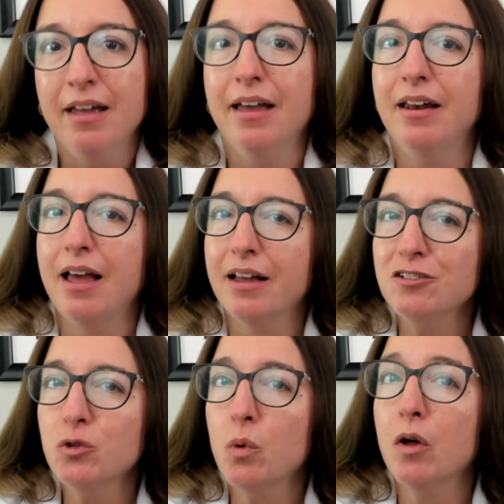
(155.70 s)
And
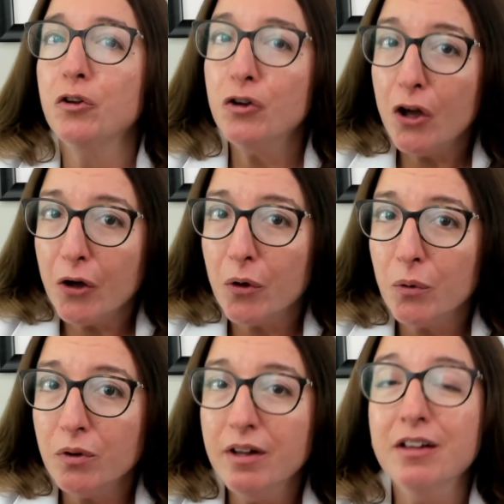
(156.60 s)
as you all
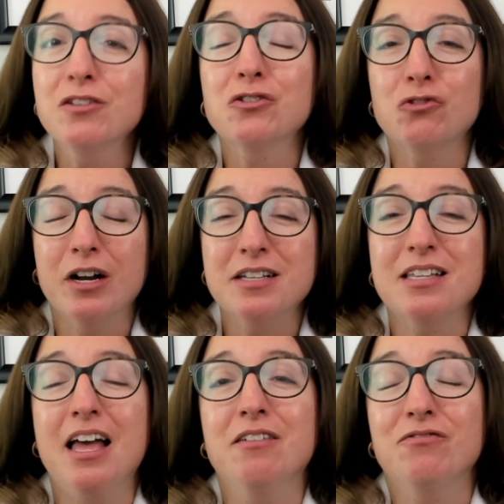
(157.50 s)
know,
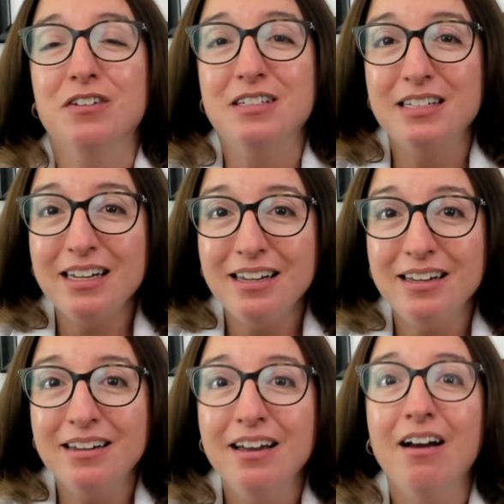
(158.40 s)
stress and
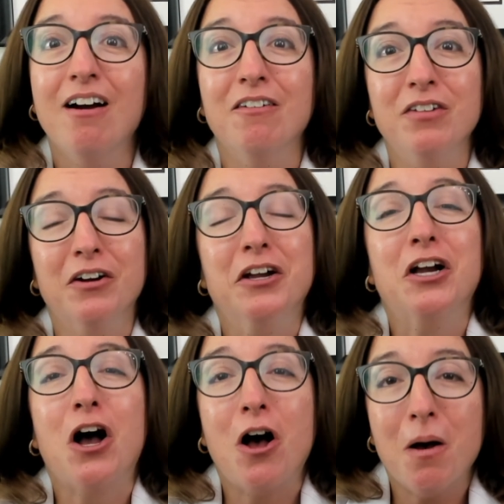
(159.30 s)
fatigue are very
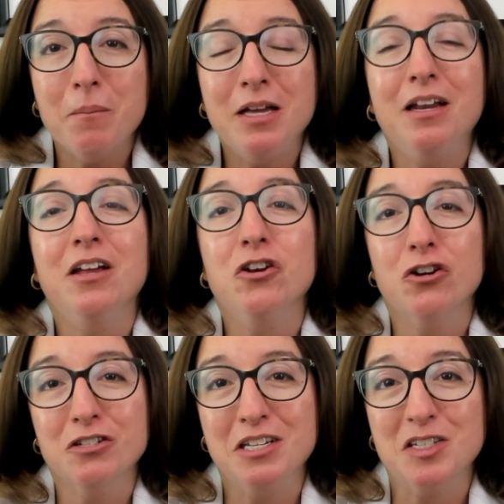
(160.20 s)
common in
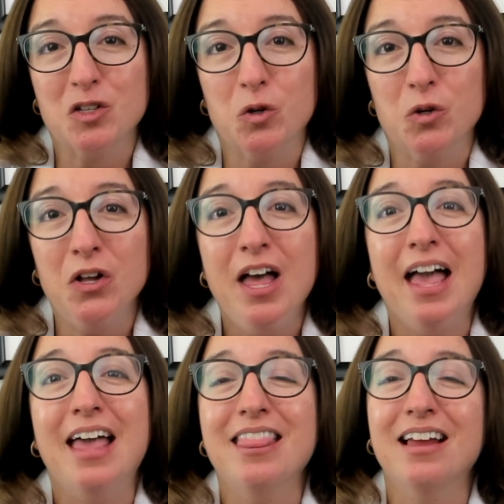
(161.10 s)
nursing school,
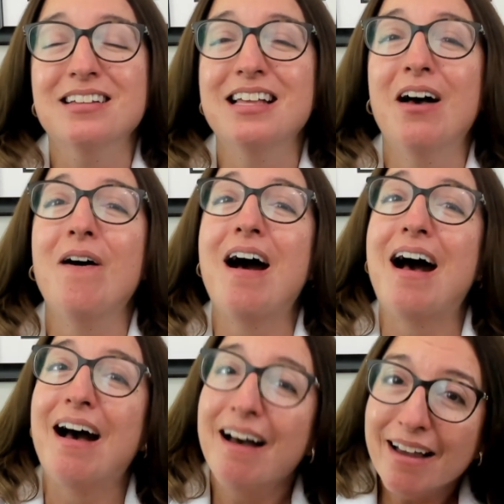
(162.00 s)
and that is how
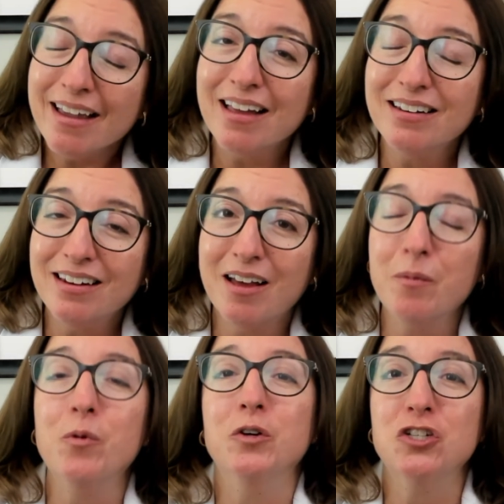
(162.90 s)
I ended
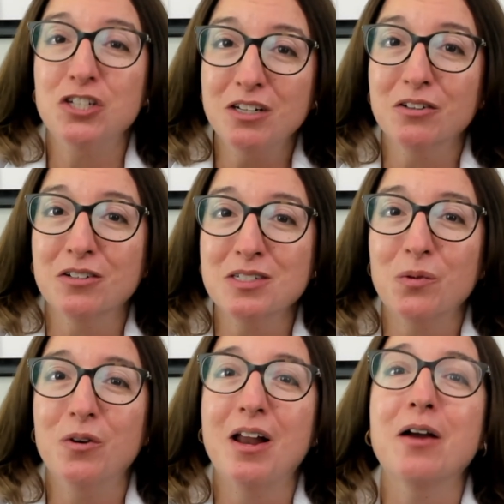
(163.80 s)
up with shingles
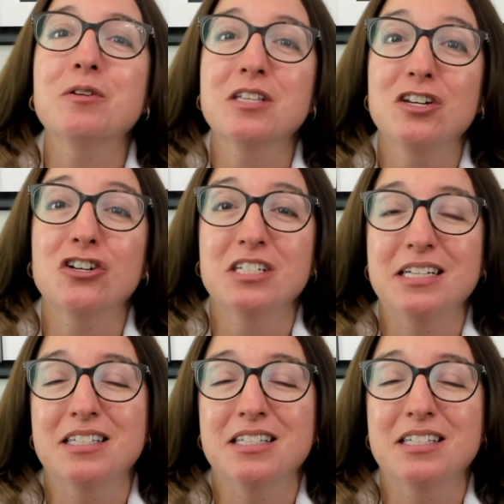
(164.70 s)
when I was a nursing